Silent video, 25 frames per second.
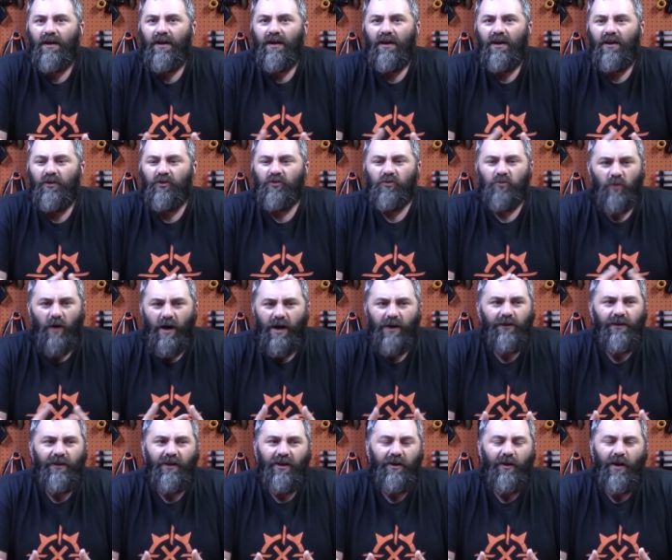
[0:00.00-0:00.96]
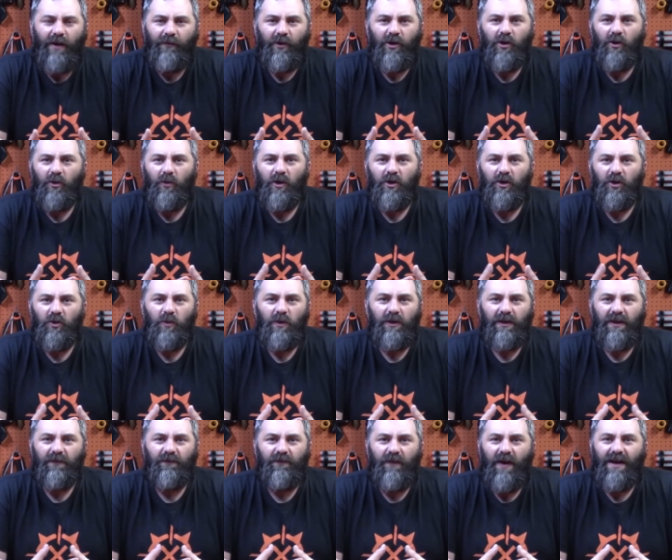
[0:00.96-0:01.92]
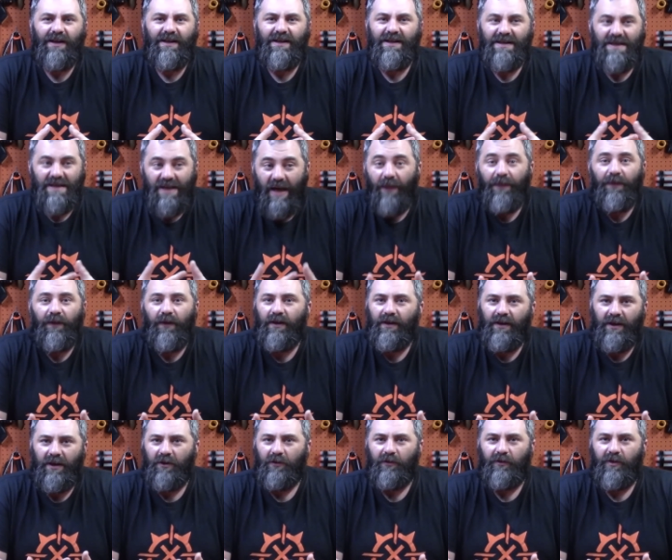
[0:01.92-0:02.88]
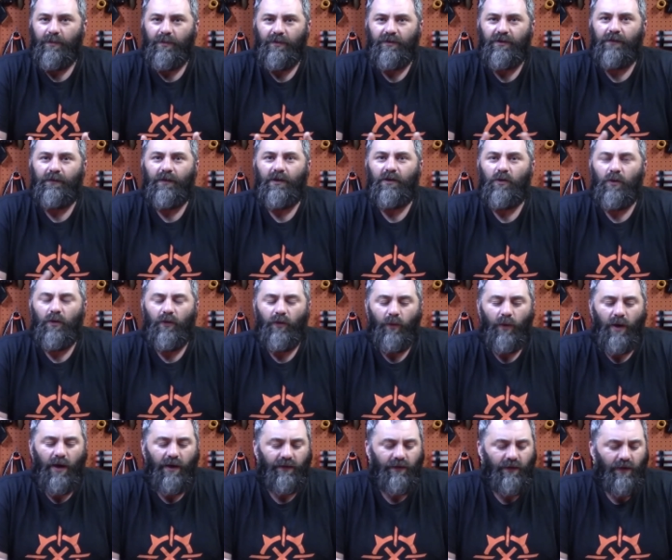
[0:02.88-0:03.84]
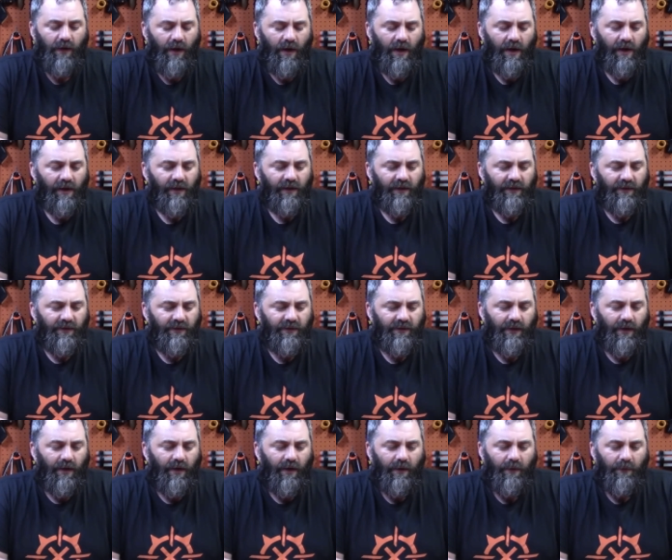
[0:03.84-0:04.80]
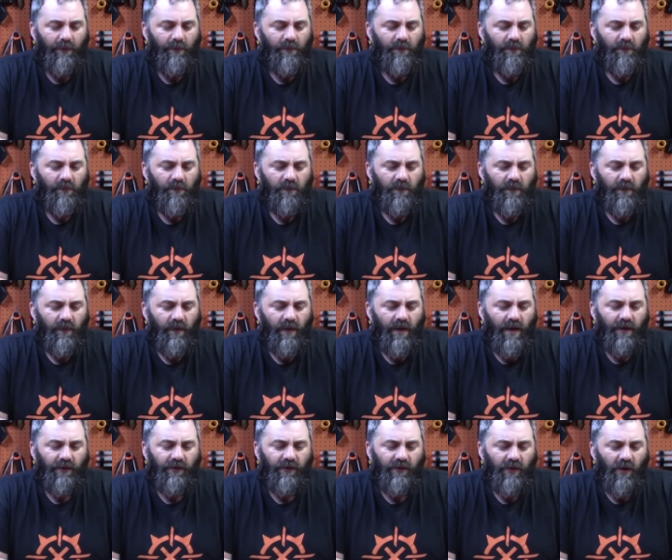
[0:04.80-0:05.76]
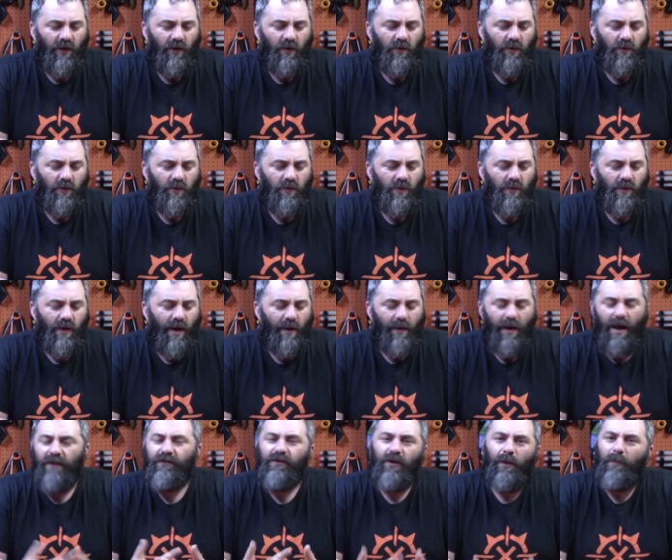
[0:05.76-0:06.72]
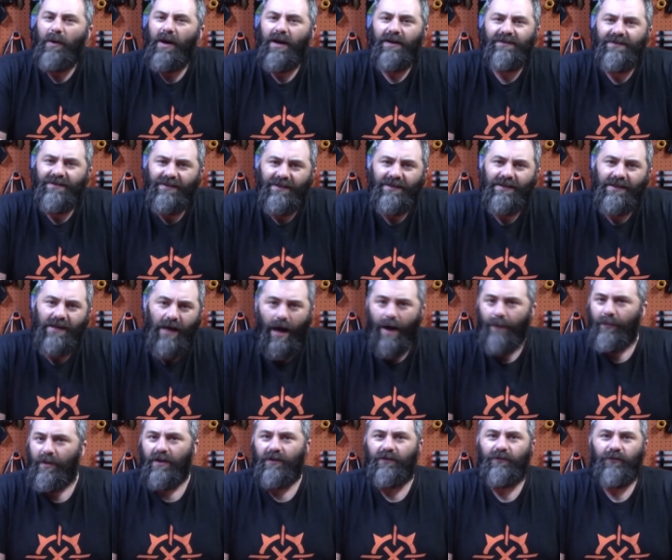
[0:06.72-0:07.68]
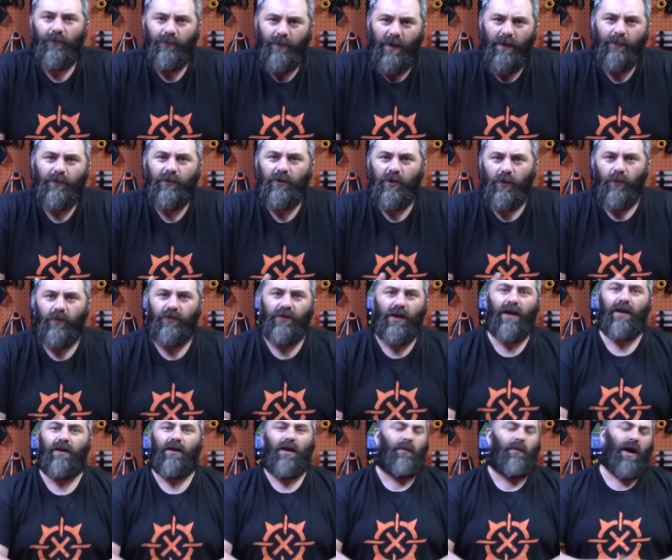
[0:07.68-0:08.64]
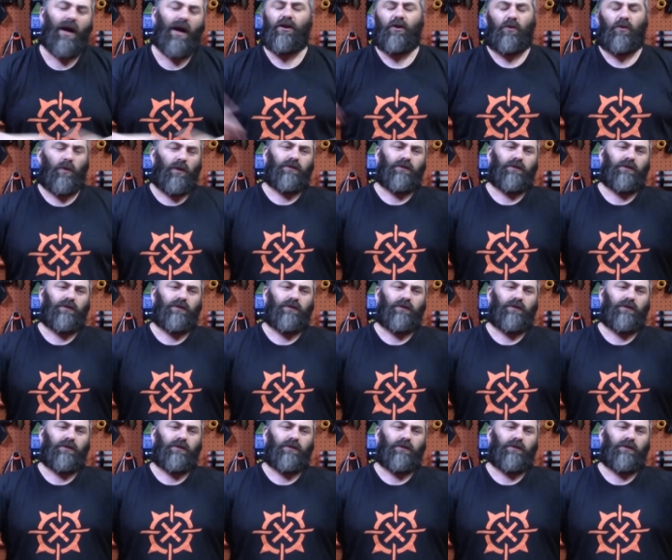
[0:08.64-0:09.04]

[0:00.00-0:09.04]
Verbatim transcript: It was rarely that I ever go to a Goodwill and find nothing here in the Pacific Northwest. But I'd seen comments from people who say, oh, my Goodwill